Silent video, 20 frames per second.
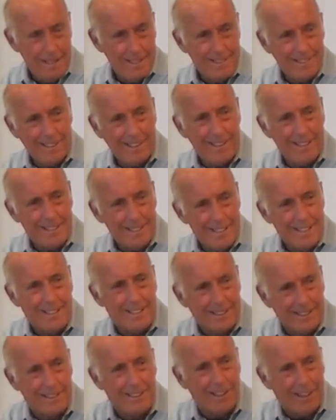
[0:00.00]
Sorry,
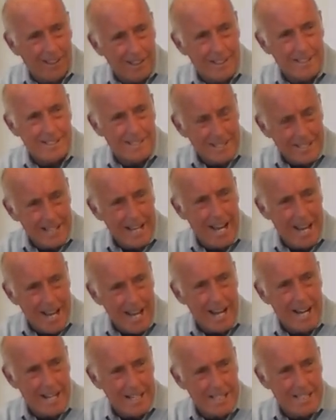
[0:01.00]
colored colored
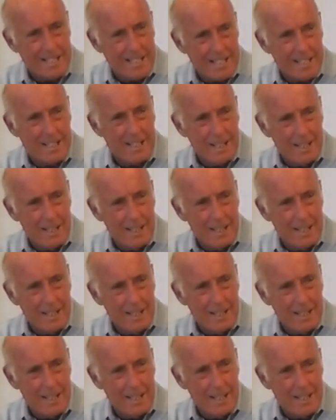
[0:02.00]
sand, sand